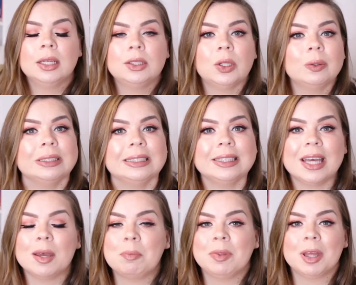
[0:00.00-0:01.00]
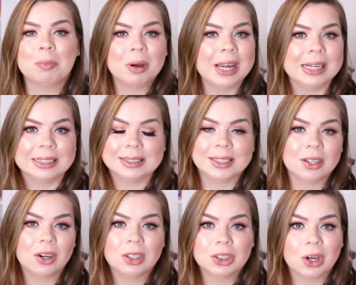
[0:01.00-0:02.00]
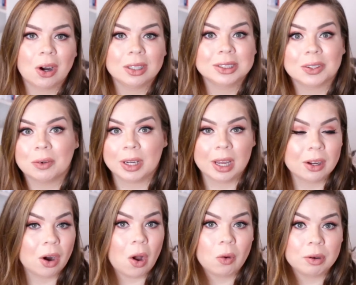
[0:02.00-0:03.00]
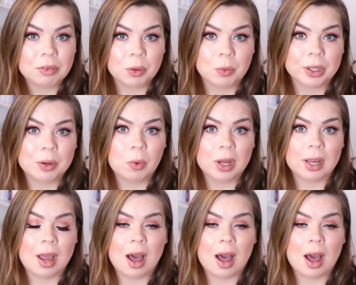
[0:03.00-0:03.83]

So skip the branded sticker charts. Create your own if you really want it.